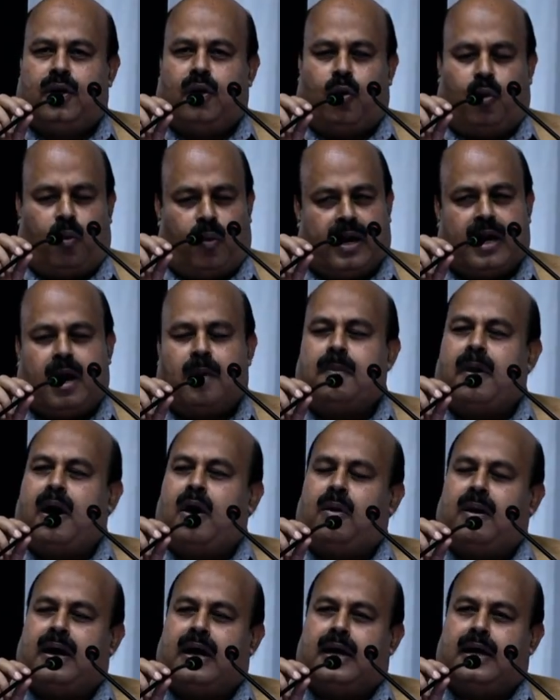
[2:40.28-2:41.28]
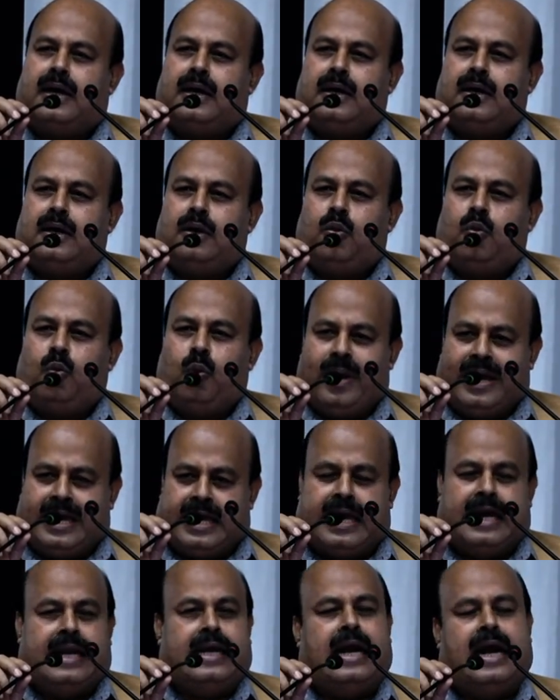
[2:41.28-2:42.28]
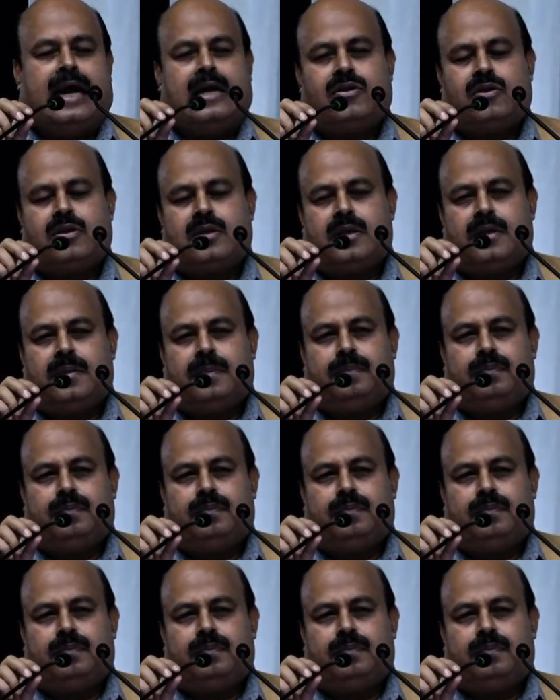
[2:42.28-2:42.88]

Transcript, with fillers: one of our weak areas.